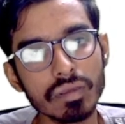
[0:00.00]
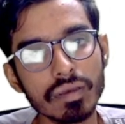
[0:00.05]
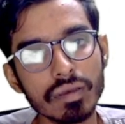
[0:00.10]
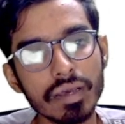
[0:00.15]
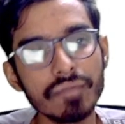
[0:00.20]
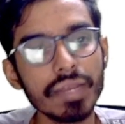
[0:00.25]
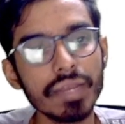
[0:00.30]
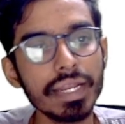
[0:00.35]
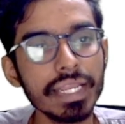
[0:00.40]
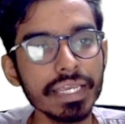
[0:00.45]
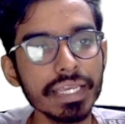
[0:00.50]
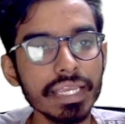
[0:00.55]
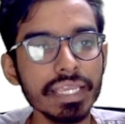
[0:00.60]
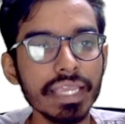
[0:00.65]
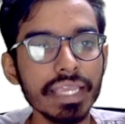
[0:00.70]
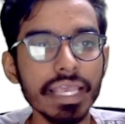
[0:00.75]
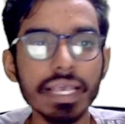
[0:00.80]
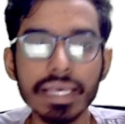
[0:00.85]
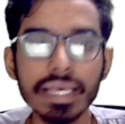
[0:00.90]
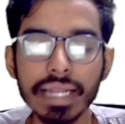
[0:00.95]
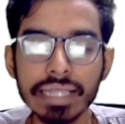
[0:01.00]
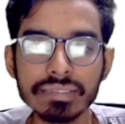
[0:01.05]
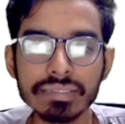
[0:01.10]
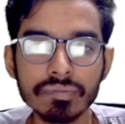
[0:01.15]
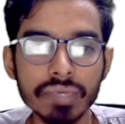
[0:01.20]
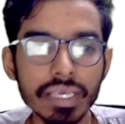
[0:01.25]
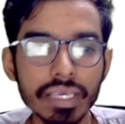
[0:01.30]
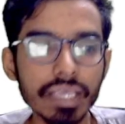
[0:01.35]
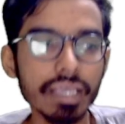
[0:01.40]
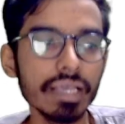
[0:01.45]
We are taking A cross
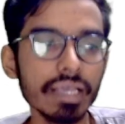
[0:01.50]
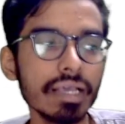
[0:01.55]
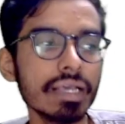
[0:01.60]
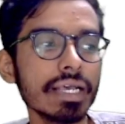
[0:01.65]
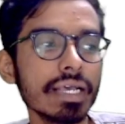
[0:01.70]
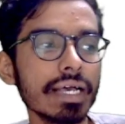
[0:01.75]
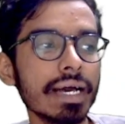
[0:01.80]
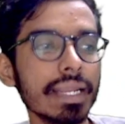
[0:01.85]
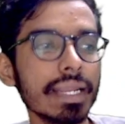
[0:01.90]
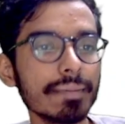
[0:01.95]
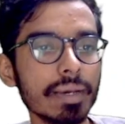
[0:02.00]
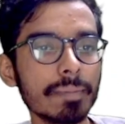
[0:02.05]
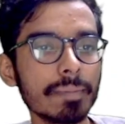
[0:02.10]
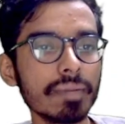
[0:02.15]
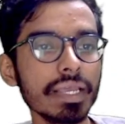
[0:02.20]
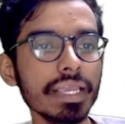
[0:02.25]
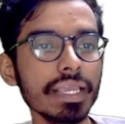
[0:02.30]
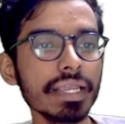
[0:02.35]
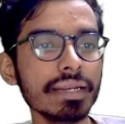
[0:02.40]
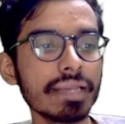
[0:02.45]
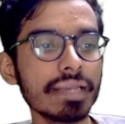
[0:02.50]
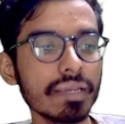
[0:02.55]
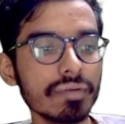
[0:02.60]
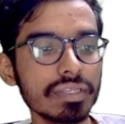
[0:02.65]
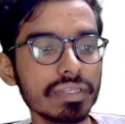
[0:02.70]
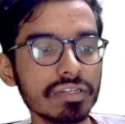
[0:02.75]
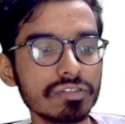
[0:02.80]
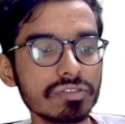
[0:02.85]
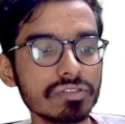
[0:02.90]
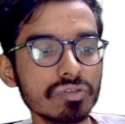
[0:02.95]
B, and I'm applying
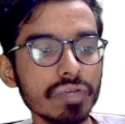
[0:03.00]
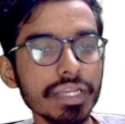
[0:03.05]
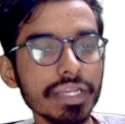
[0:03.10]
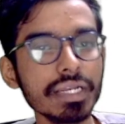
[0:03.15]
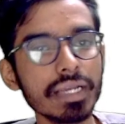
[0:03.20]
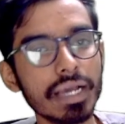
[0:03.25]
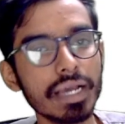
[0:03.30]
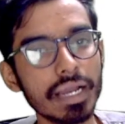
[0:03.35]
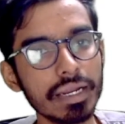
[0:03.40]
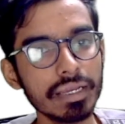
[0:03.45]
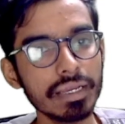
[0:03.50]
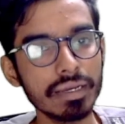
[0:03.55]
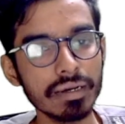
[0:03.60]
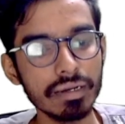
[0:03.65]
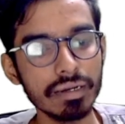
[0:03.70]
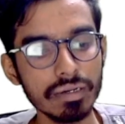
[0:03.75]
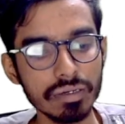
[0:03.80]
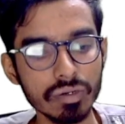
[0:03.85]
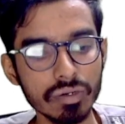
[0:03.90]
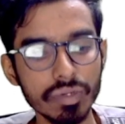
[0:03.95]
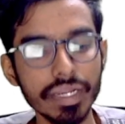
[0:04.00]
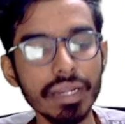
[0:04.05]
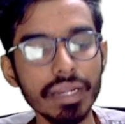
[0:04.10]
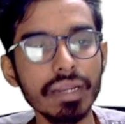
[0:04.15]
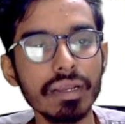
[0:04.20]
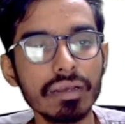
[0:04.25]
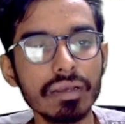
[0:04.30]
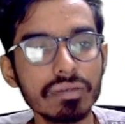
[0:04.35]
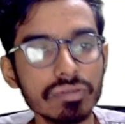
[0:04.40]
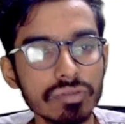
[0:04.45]
divergence to it and curl to it.
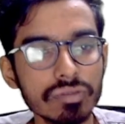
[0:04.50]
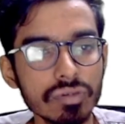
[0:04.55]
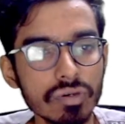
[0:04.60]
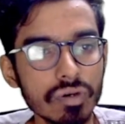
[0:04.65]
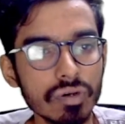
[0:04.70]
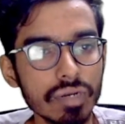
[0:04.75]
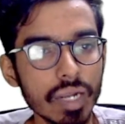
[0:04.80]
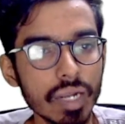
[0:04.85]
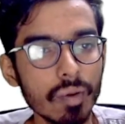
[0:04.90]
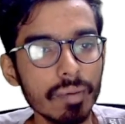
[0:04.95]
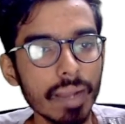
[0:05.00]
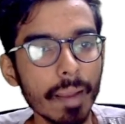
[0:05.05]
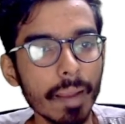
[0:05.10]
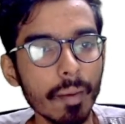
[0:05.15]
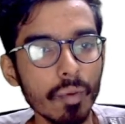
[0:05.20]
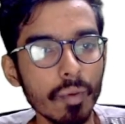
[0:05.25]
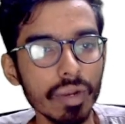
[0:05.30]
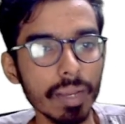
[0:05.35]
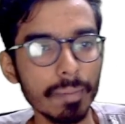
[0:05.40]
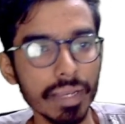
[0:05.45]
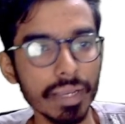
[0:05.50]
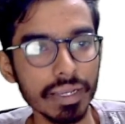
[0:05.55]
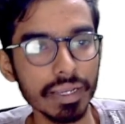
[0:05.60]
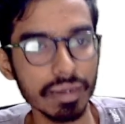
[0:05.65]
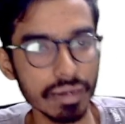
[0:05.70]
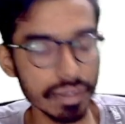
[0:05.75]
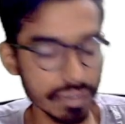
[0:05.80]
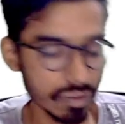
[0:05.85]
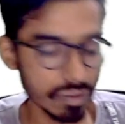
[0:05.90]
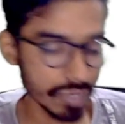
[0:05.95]
So now I'm going to apply
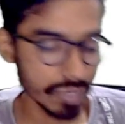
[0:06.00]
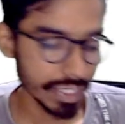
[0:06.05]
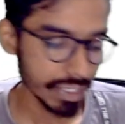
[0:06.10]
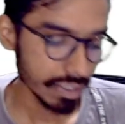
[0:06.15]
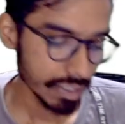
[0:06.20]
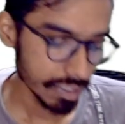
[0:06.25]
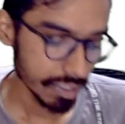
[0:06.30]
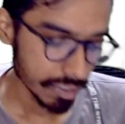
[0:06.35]
curl to it.